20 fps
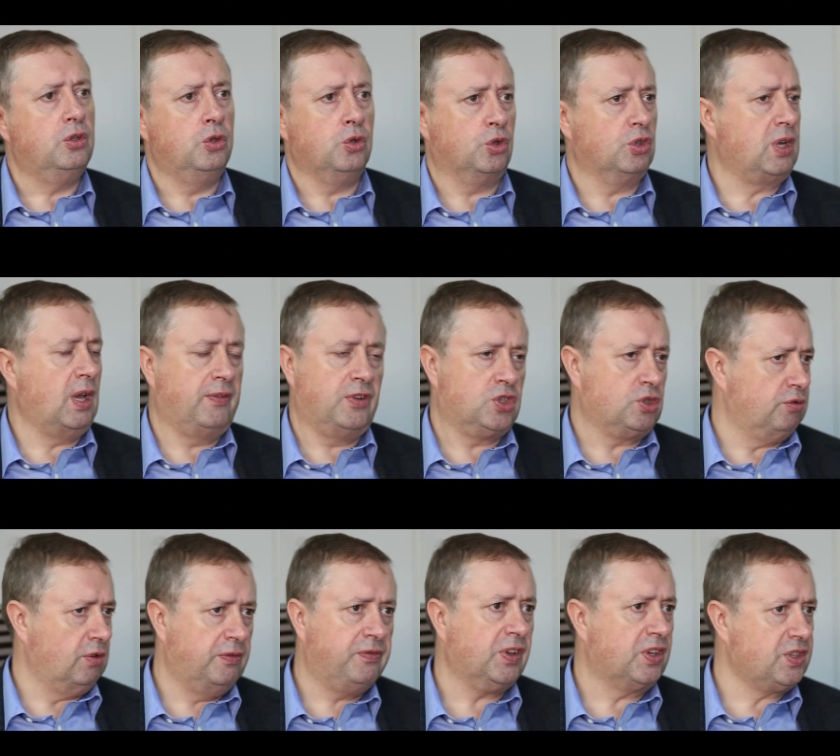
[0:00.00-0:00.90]
you could have a
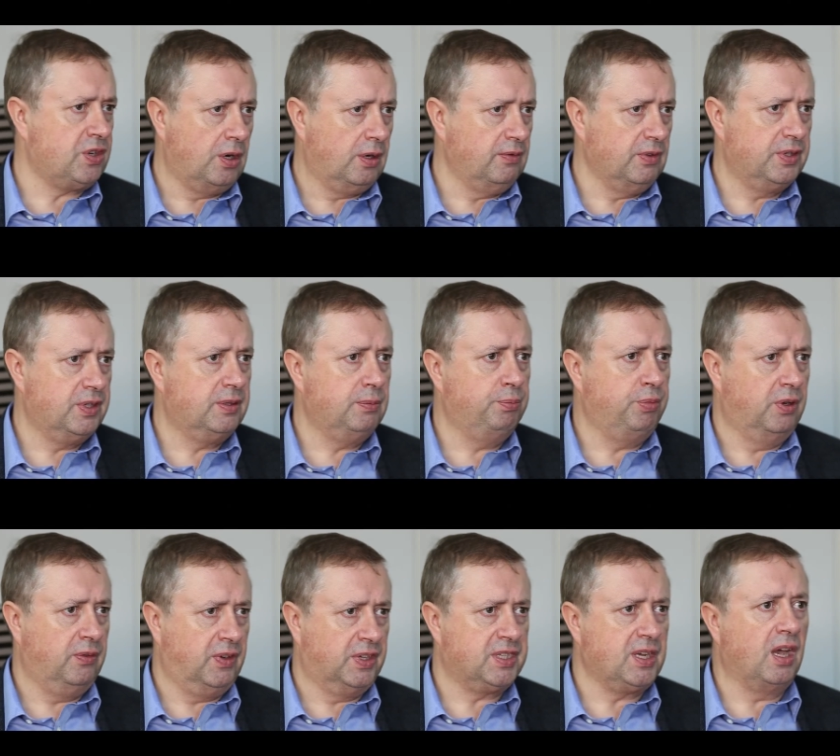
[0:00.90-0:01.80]
terrific service,
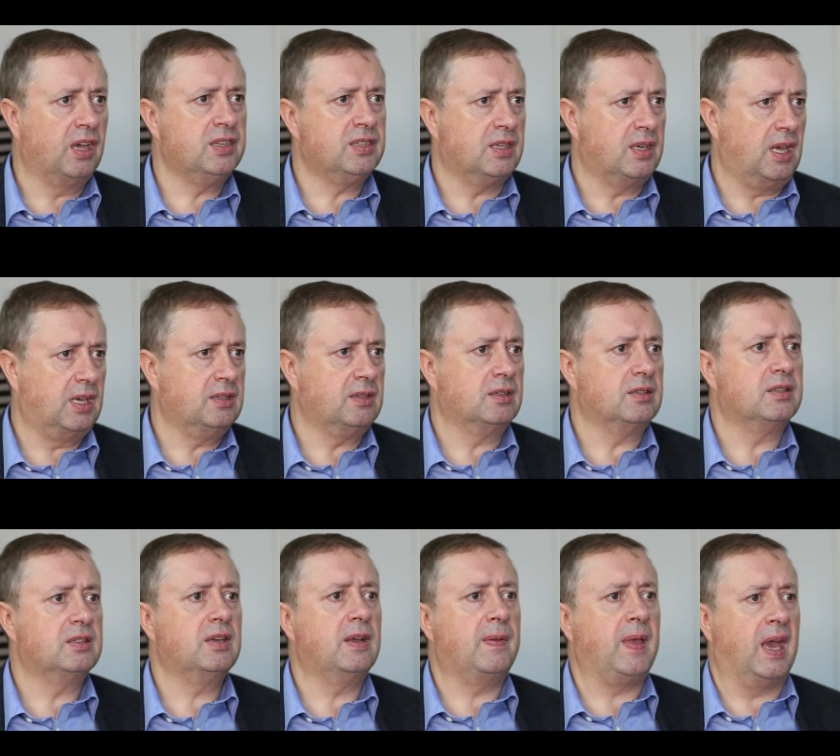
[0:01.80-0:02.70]
but if it's
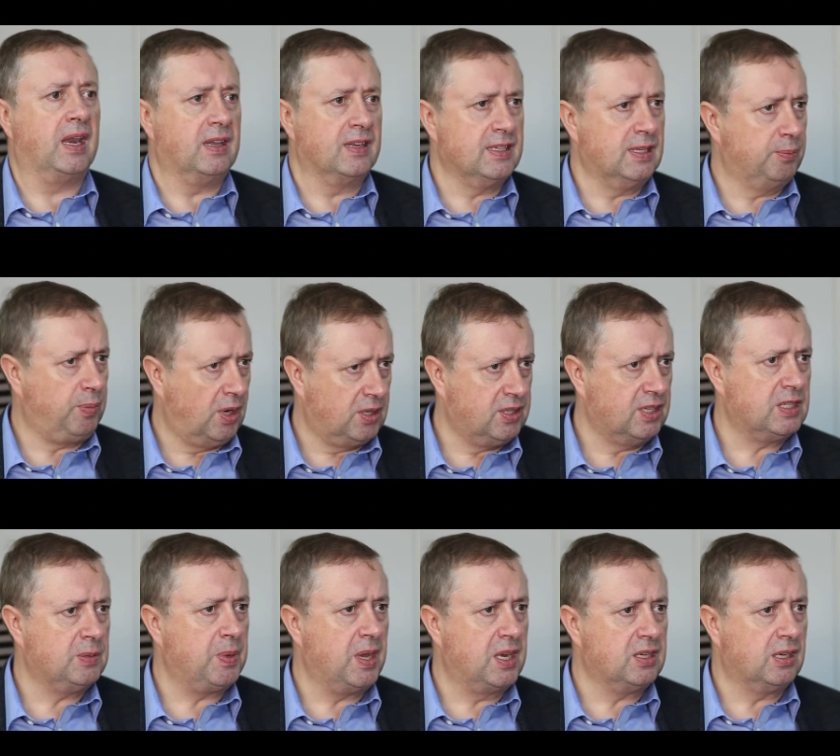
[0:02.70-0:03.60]
isolated and isn't
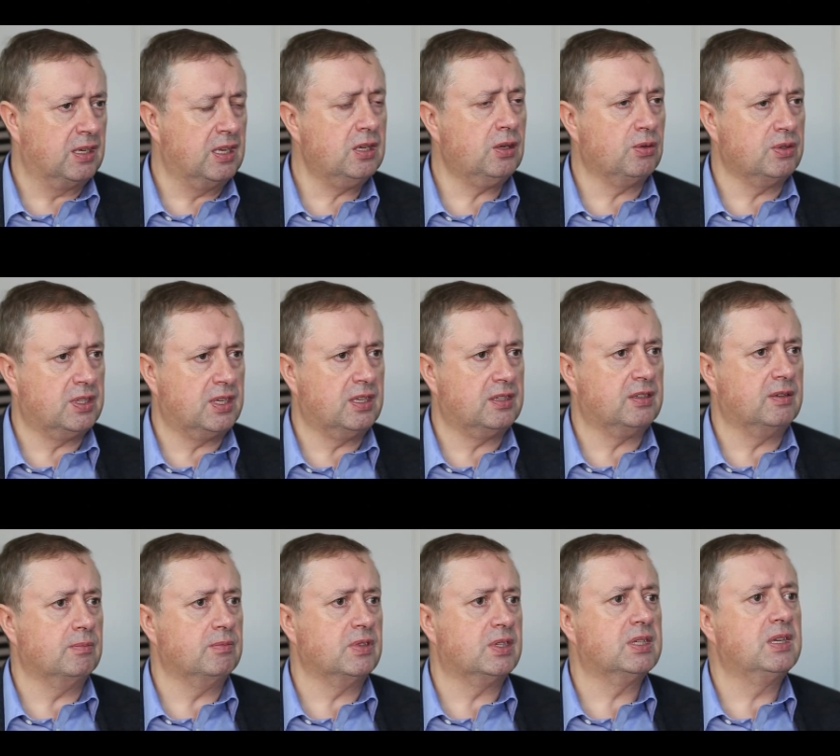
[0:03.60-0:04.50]
participating in
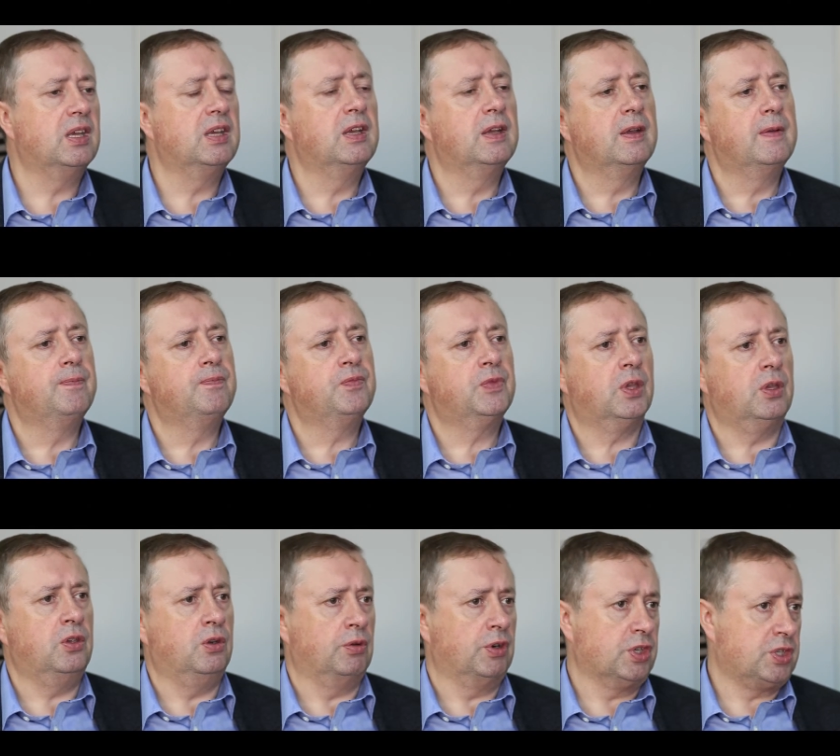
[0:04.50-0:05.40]
ecosystems,
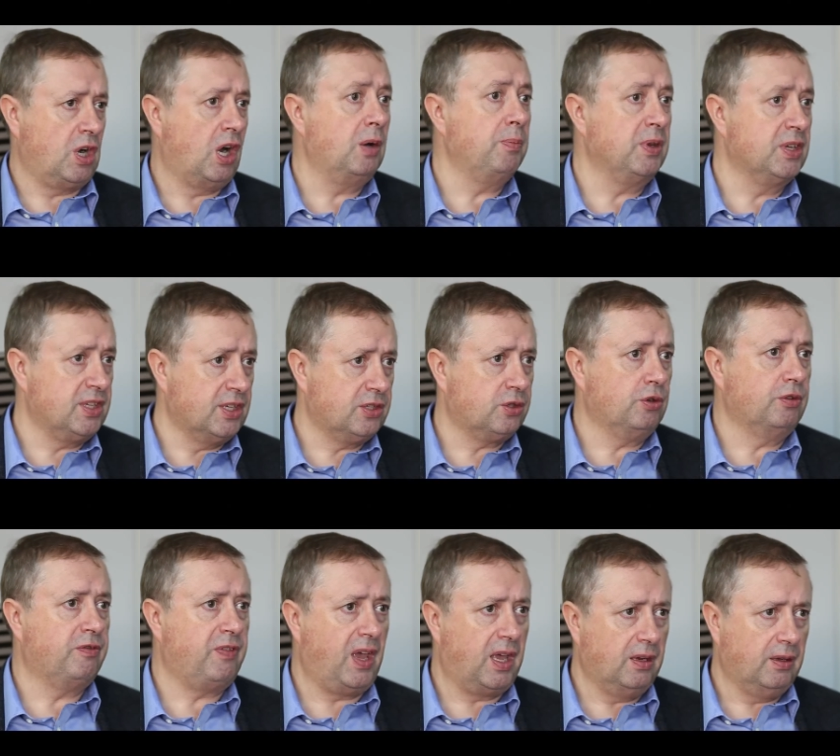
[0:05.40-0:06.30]
your entire business
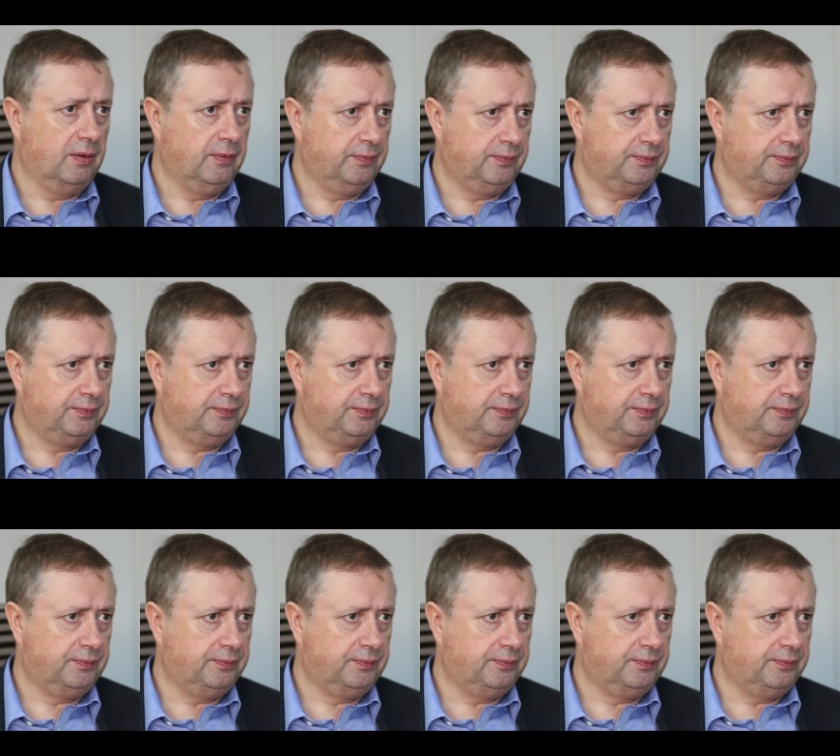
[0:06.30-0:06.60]
could fail.